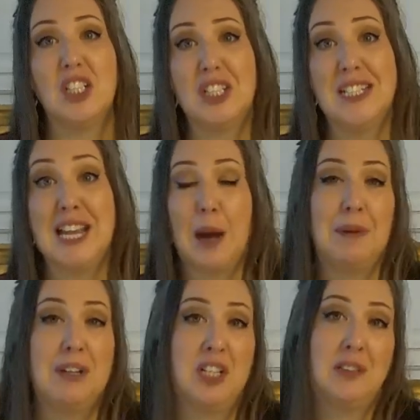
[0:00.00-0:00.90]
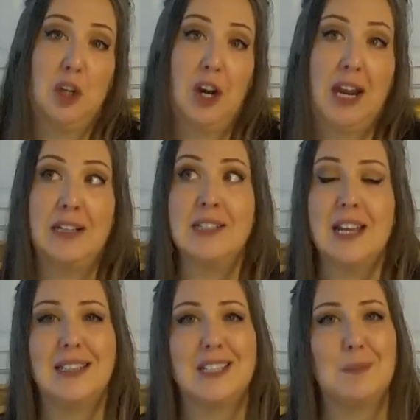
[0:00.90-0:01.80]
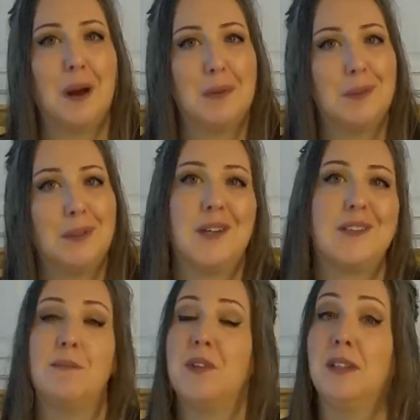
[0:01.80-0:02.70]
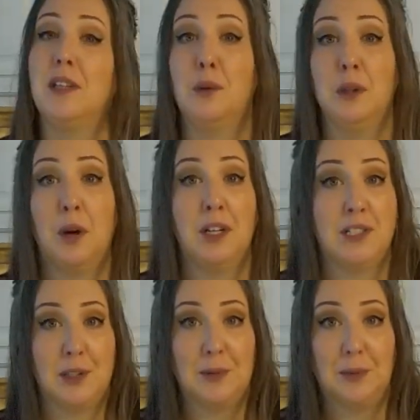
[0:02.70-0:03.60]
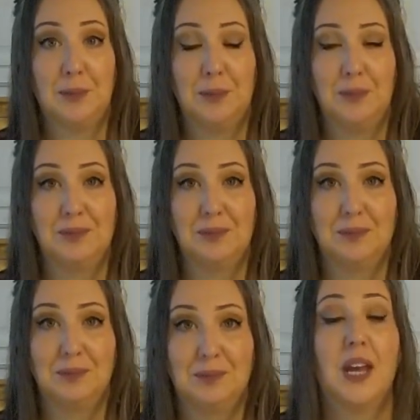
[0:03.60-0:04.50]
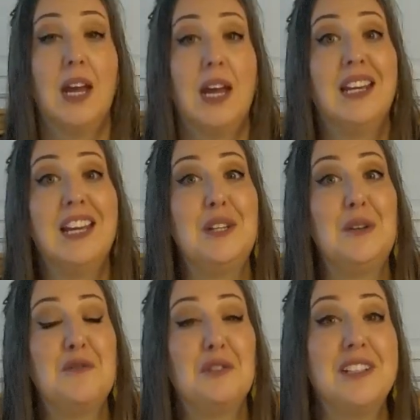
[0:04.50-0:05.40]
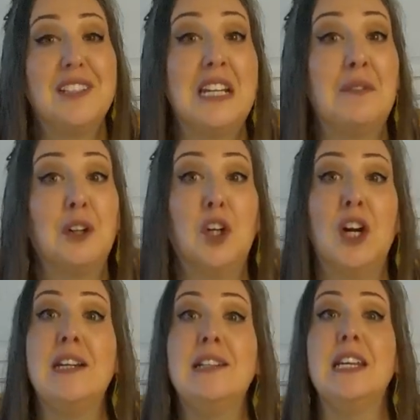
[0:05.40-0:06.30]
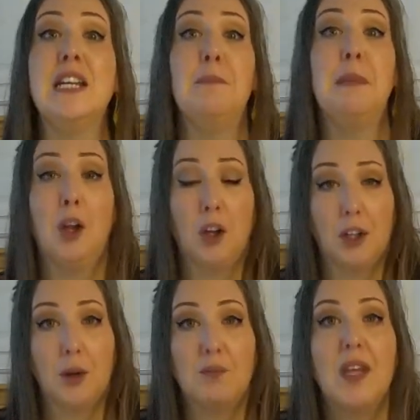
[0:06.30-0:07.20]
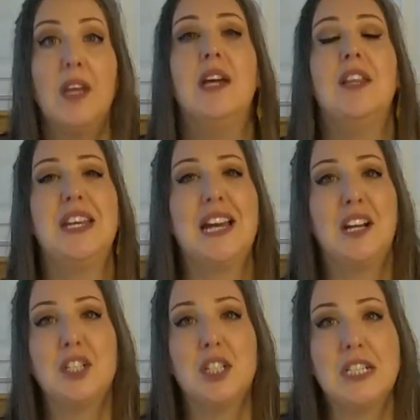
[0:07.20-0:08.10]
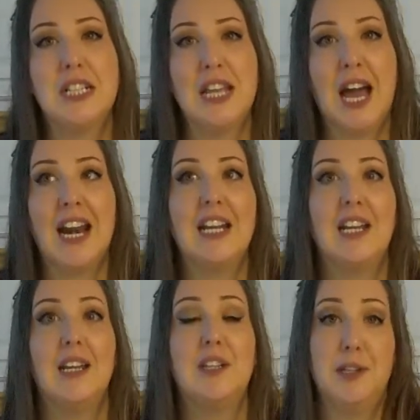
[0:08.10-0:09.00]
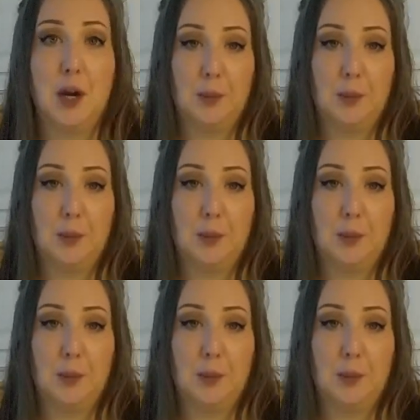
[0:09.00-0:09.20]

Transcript: just damaging the grains, and that's probably not something that you would want to do. Can you freeze kefir grains in milk? The answer to that is no.